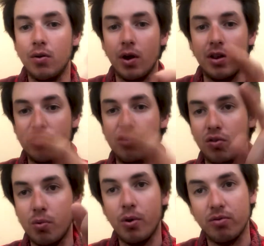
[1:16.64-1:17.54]
this is
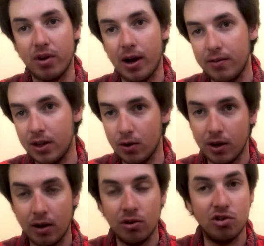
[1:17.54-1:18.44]
3.5, and then go
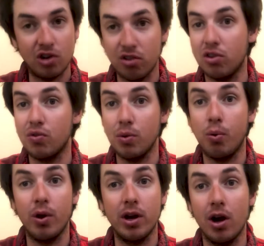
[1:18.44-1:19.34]
down to just a
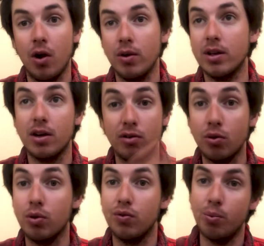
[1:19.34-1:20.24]
3.0, and then
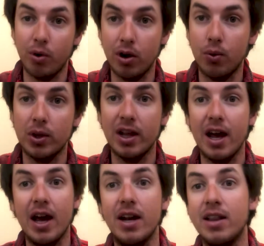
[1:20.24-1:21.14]
do a 3.0 with
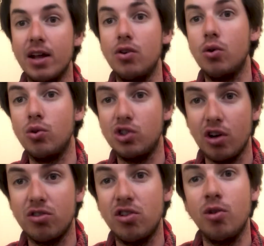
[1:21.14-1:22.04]
lead, and then do
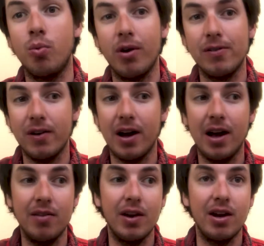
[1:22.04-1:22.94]
just a
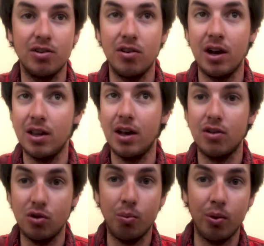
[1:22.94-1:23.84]
2.5, and then a
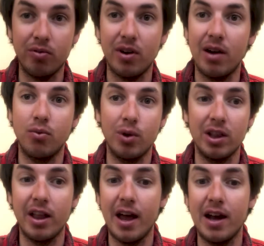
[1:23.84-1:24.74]
2.5 with
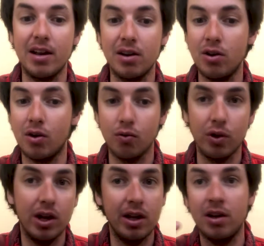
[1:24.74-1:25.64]
lead, and then you can
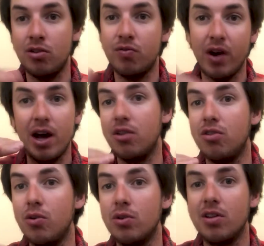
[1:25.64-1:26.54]
really fine
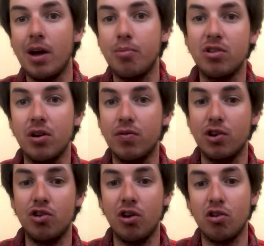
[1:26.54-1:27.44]
tune the depths that you're
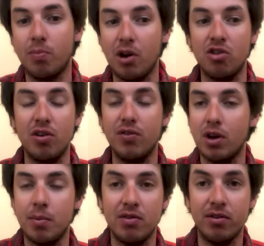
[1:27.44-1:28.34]
fishing, especially if you're
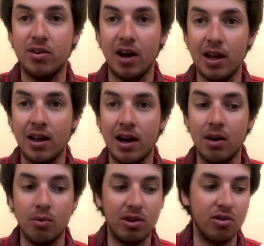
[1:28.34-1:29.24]
going to be tight lining
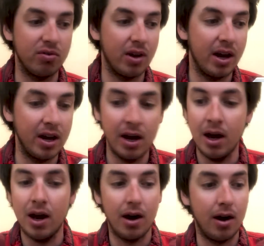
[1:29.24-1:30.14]
with this fly.
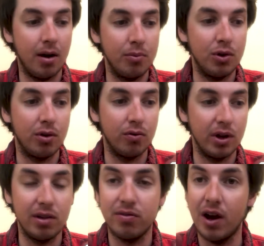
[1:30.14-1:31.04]
You can
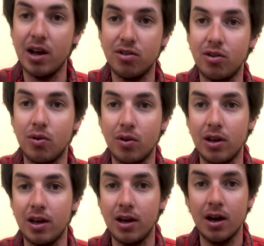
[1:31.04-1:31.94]
really fine tune the